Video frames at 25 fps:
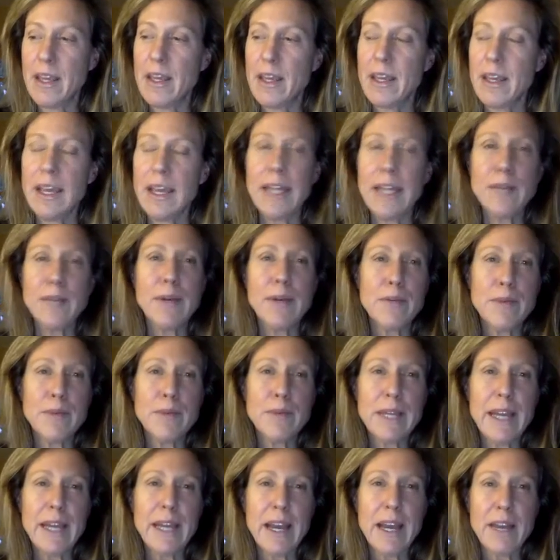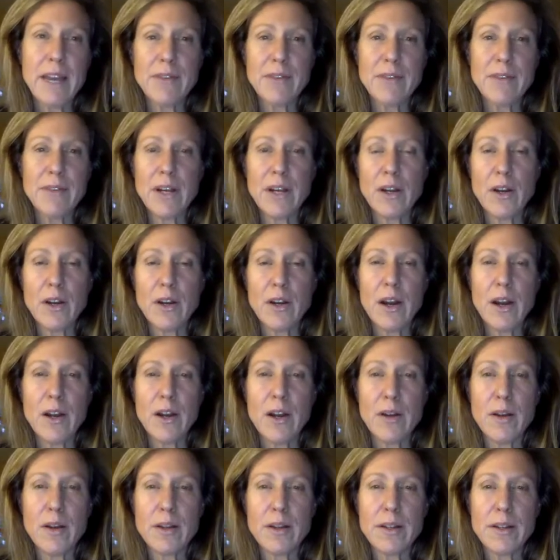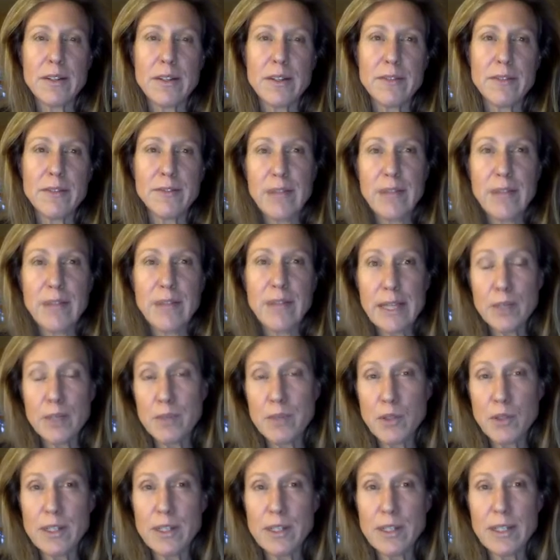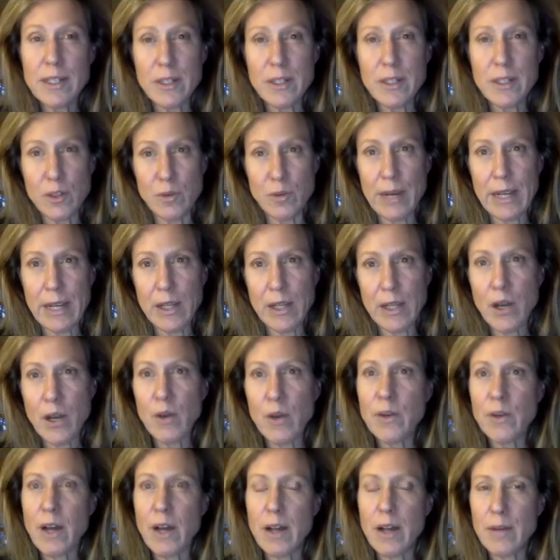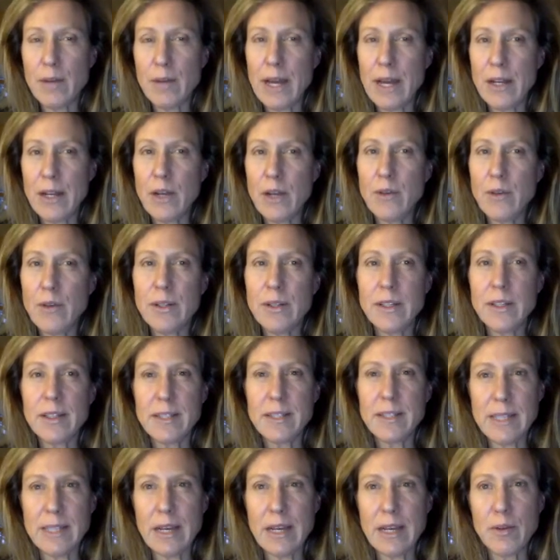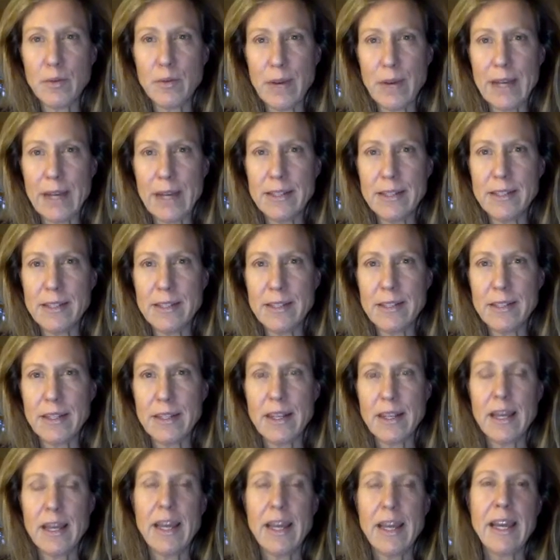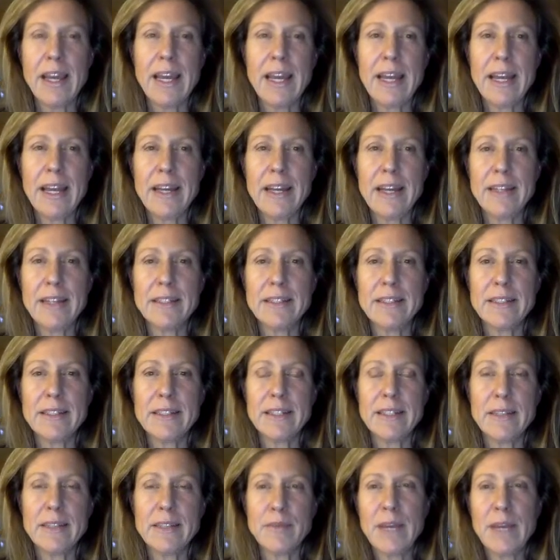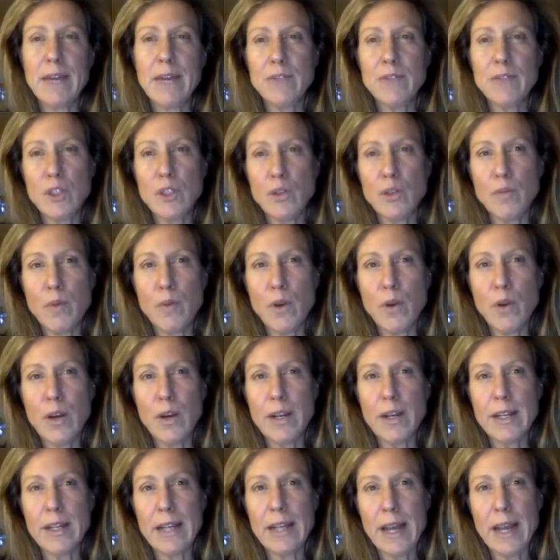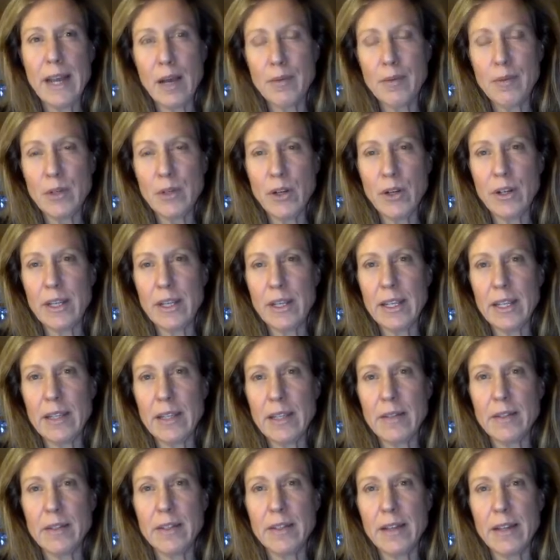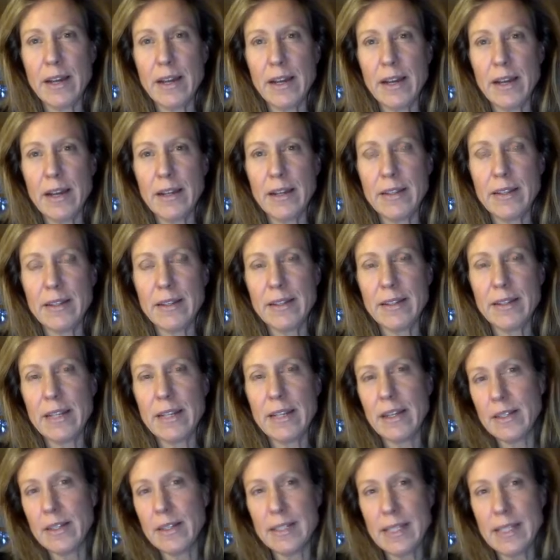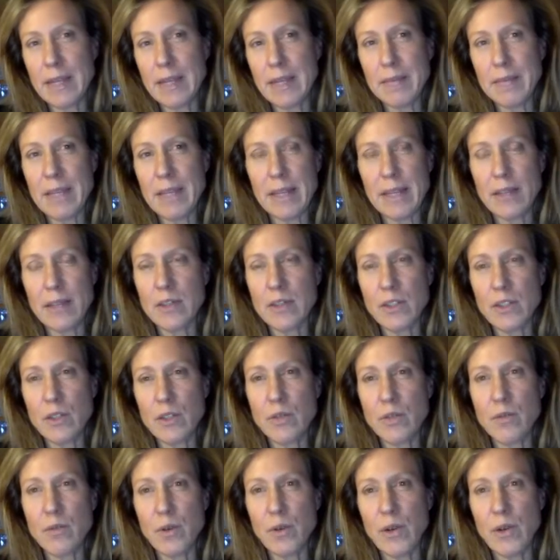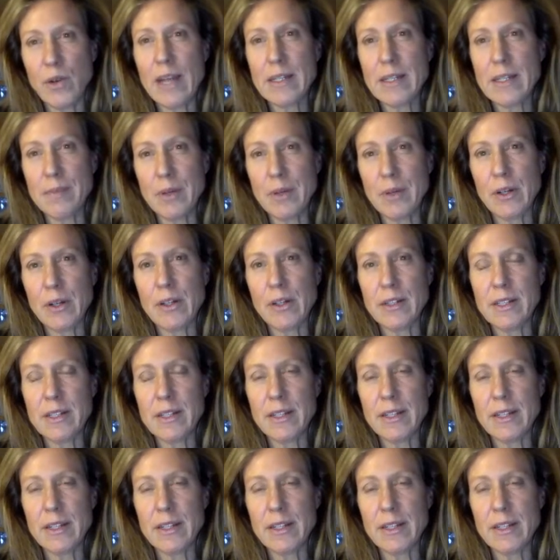Anyway, we have our flagship stores in Durango, Colorado, in the Southwest. And we have 2 more in Albuquerque, the same thing, 2 Grass Burgers.